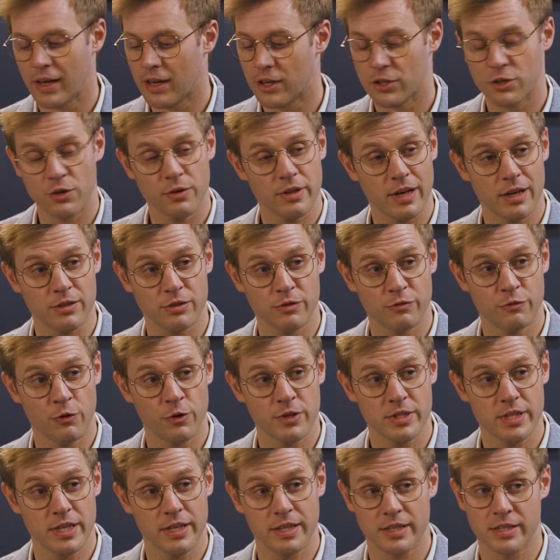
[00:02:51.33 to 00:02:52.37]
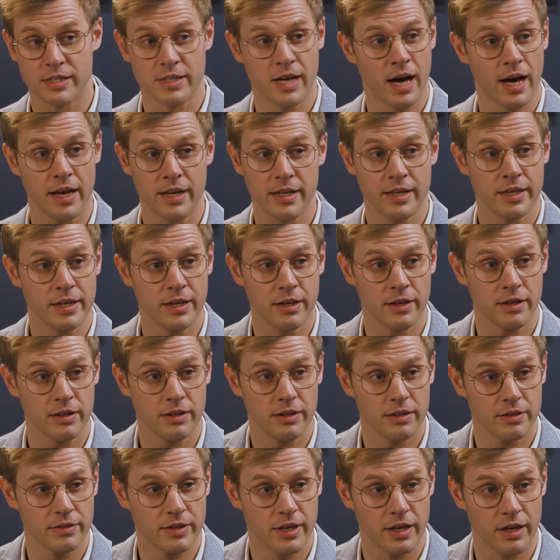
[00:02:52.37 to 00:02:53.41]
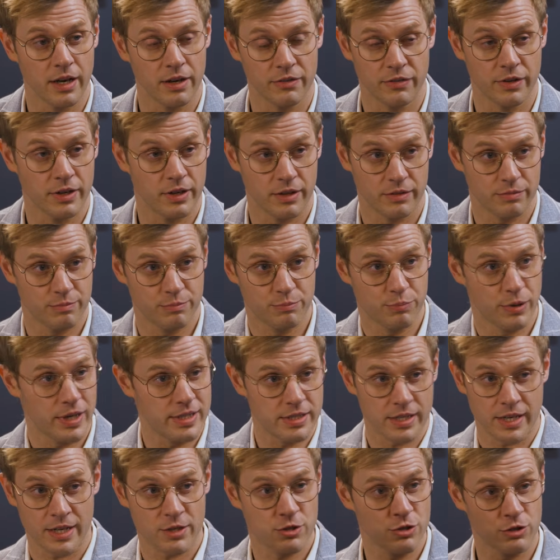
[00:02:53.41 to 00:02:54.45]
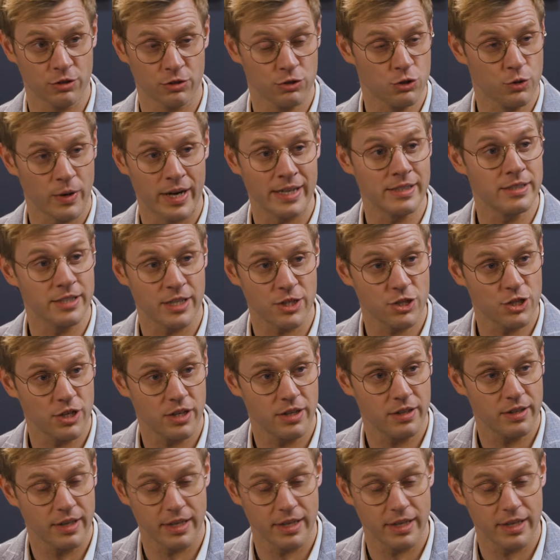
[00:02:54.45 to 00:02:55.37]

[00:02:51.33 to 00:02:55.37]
2014 is not a year of a presidential transition.